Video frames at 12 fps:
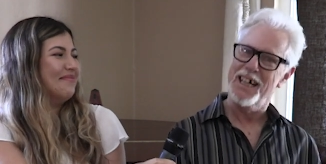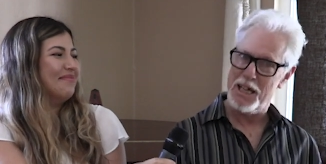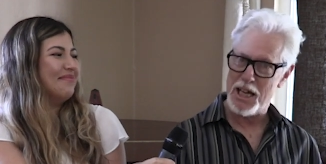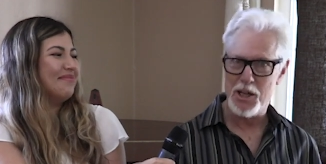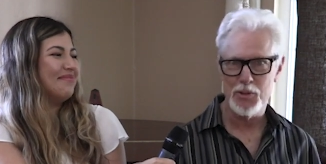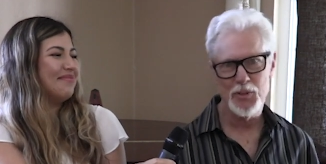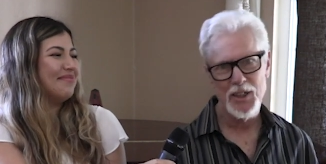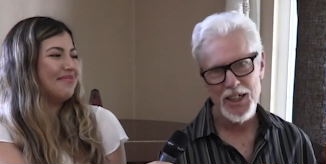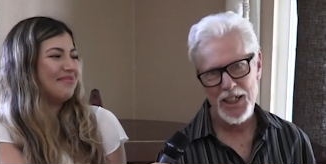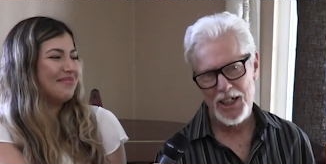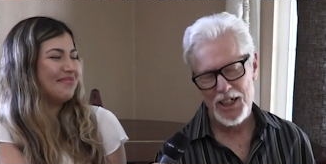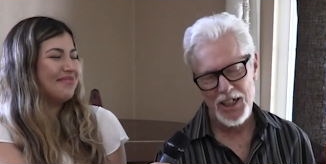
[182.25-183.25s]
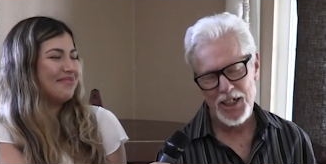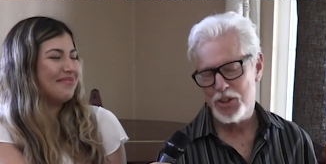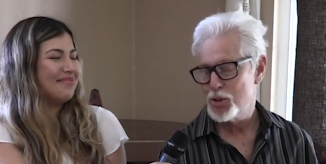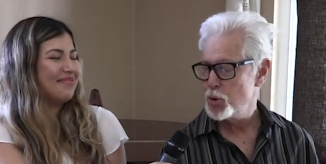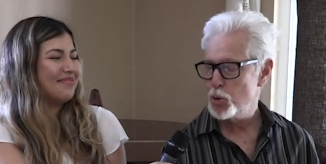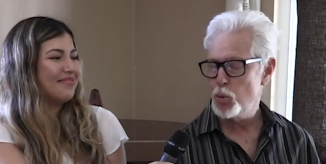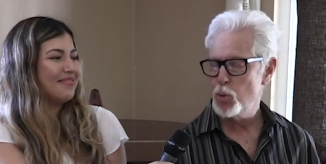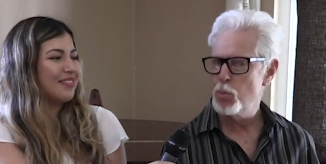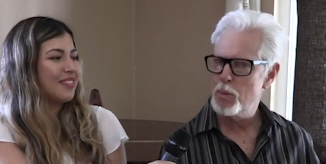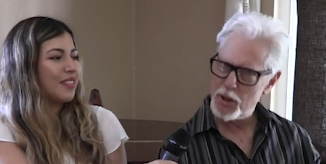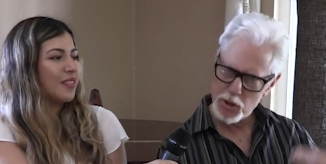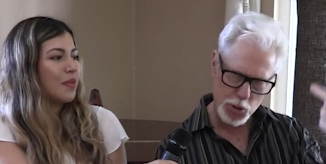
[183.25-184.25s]
Speaker 1: I have
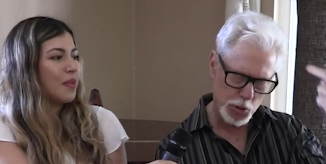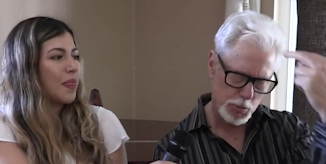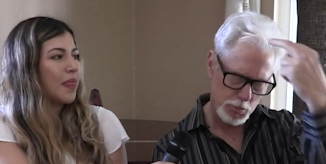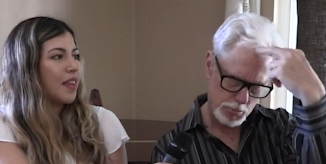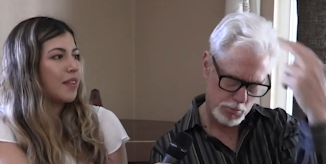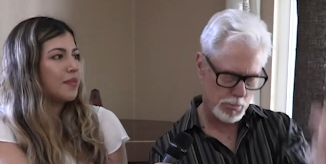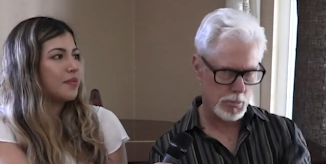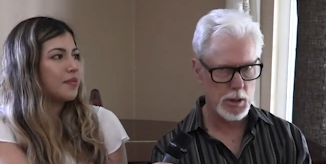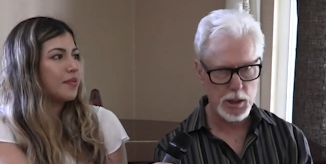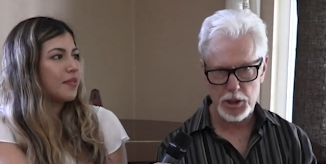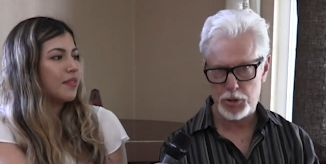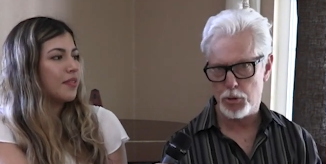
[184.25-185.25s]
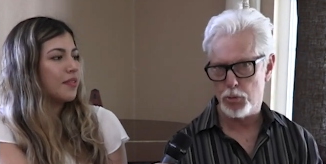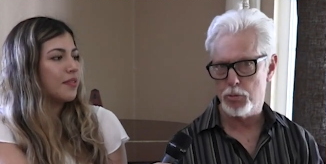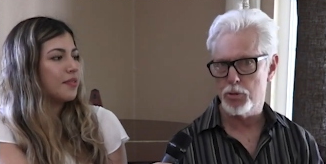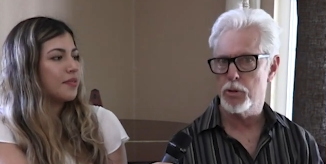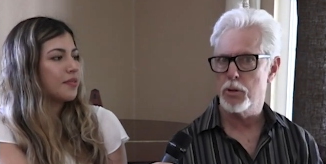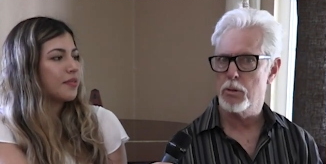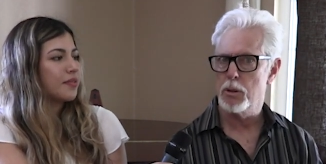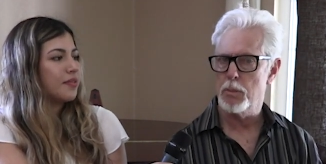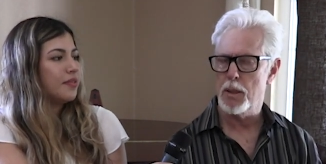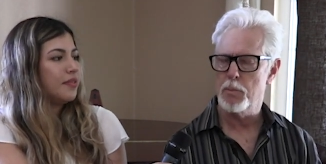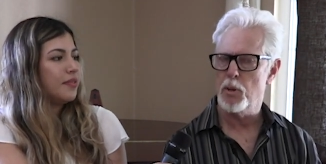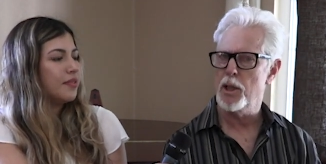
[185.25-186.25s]
two metal electrodes in
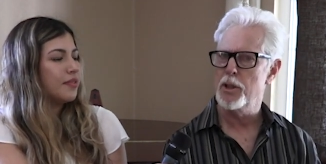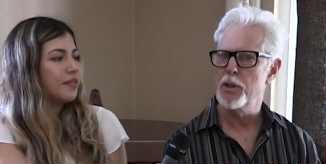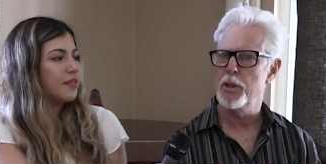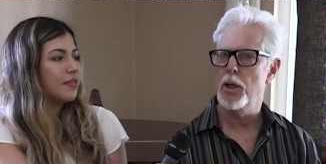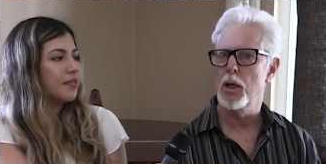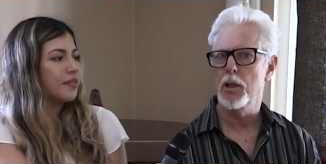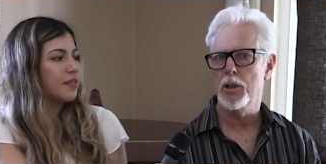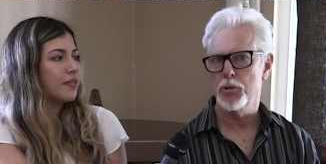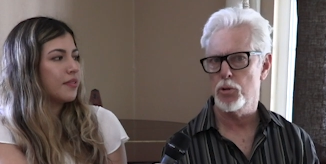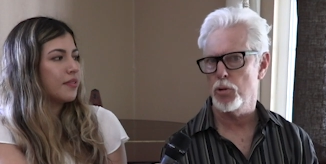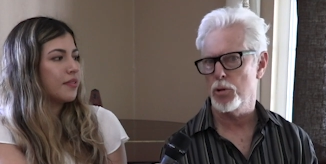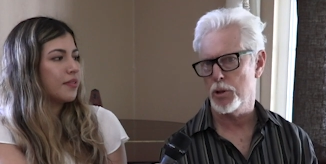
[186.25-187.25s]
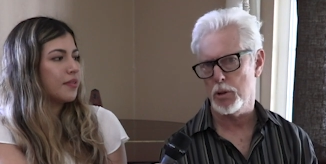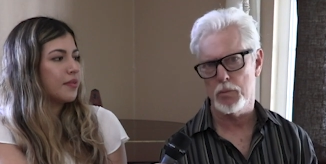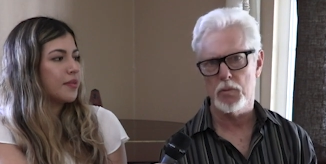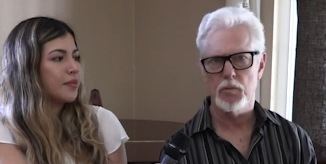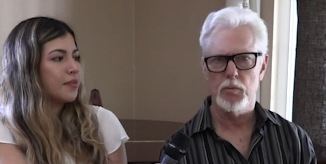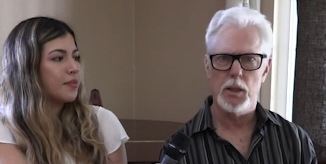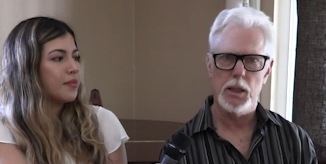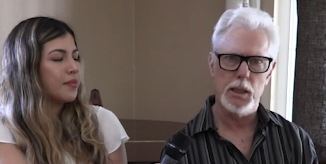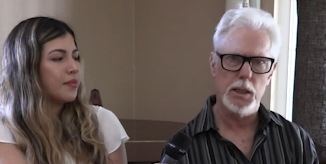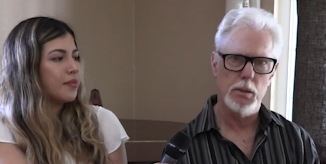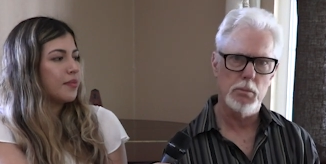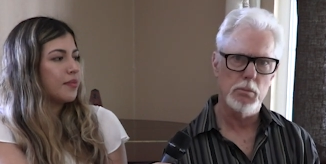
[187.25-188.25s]
my brain that are controlling some of
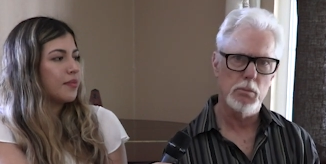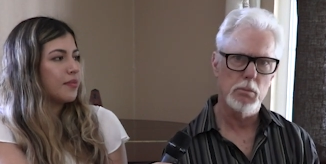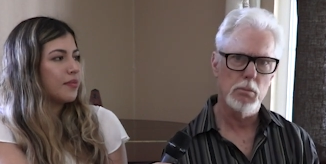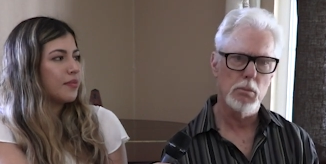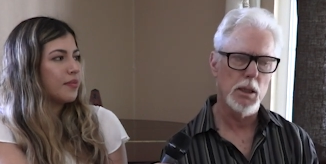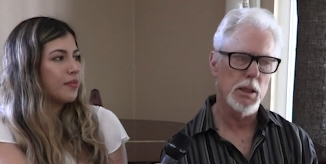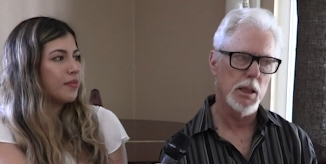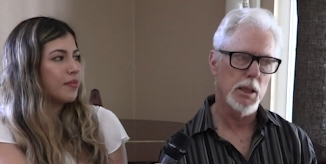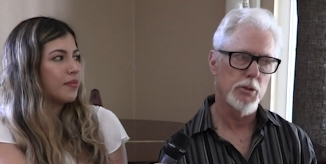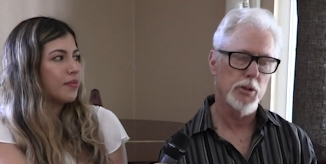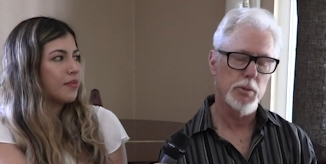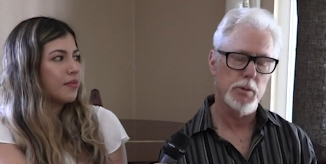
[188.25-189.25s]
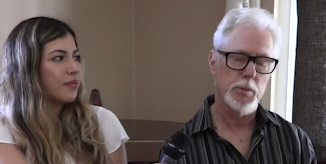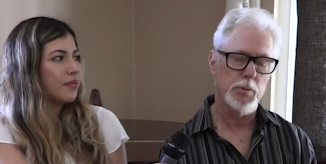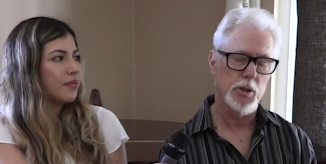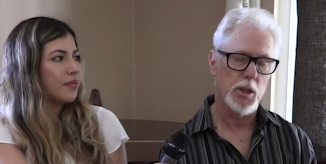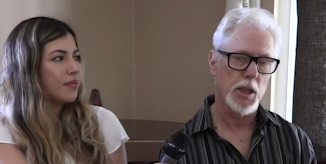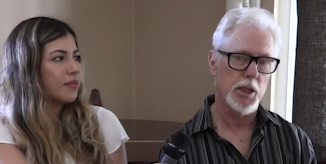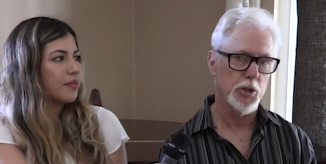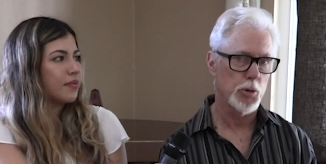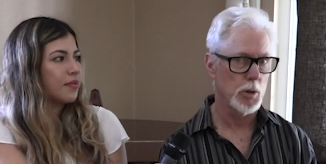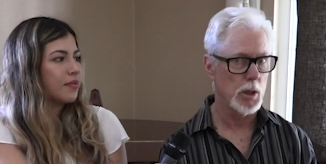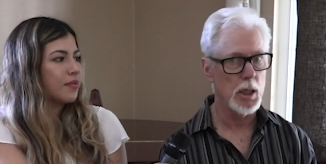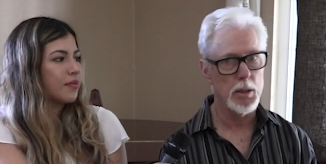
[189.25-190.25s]
my, um, my uh, symptoms, and I can
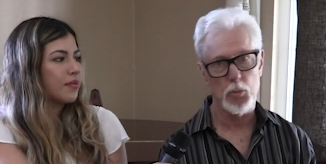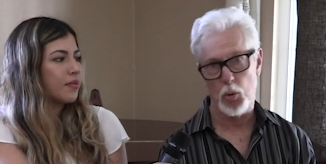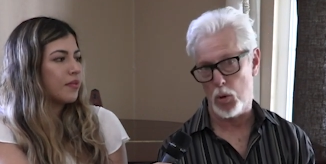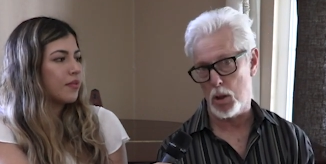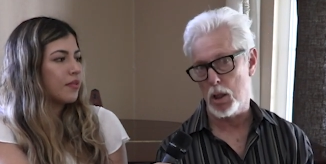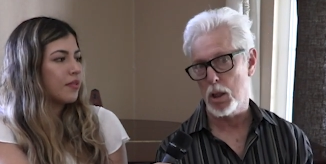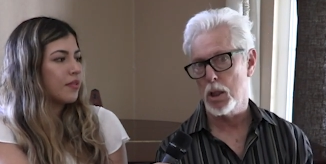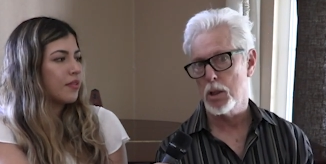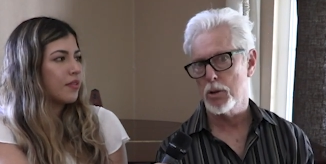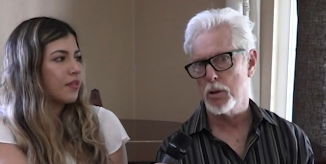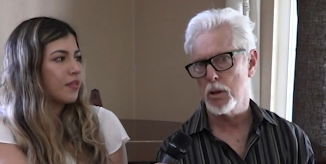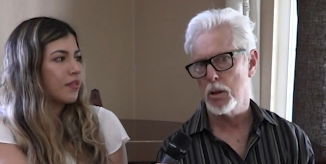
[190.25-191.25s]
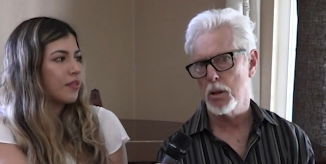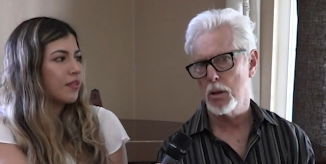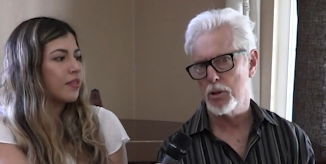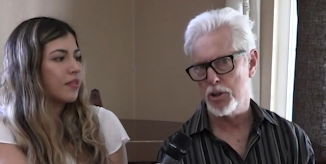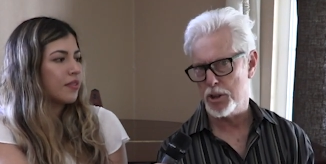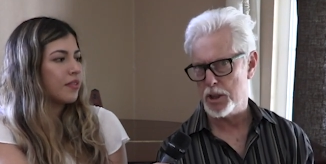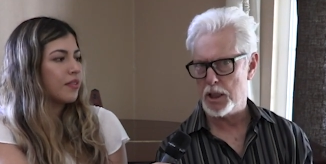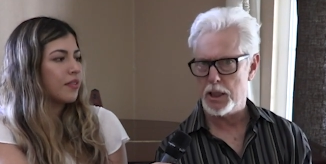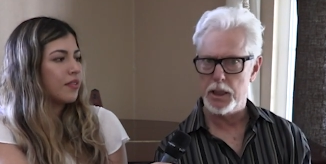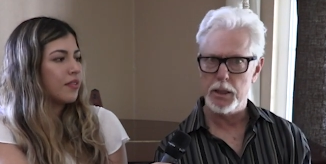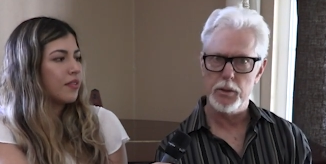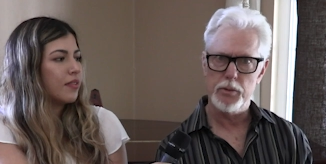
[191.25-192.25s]
do a lot more
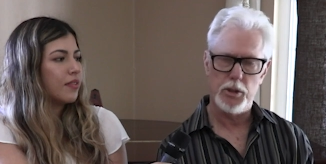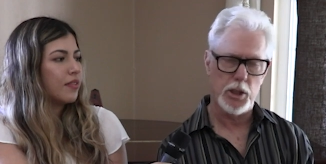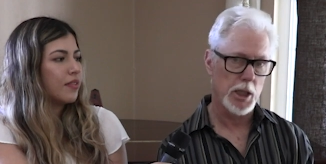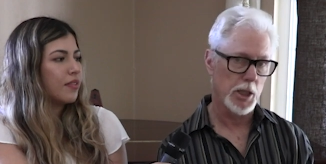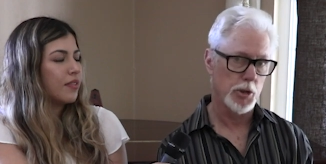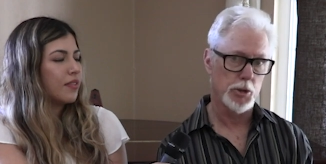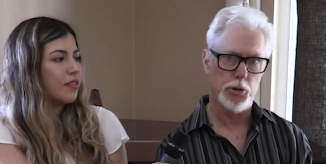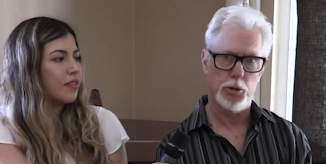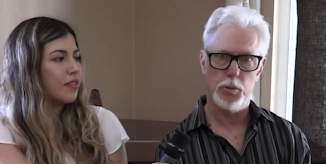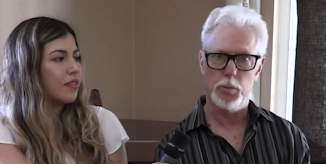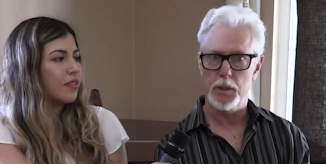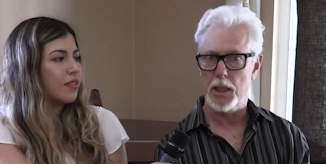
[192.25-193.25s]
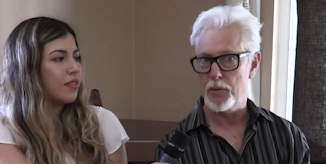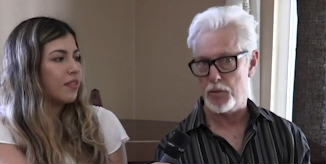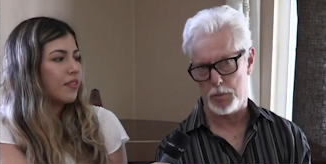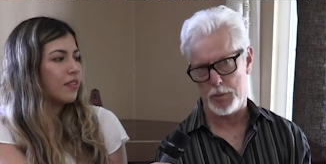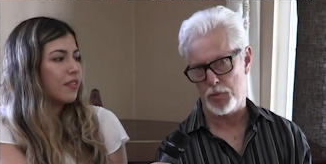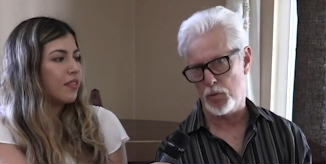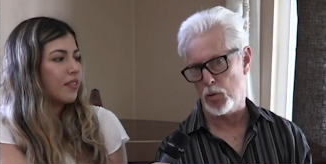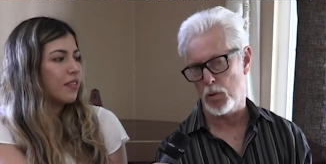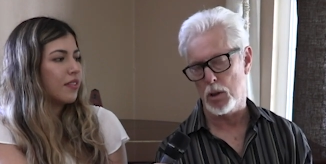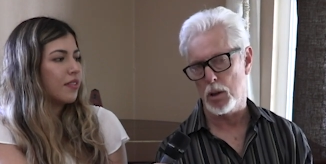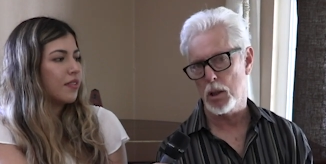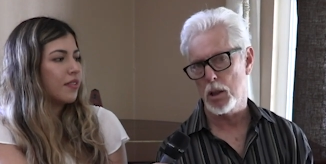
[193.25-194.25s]
today than I could do ever
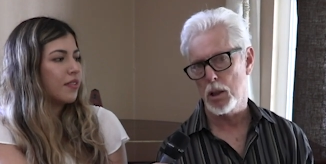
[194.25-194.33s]
before.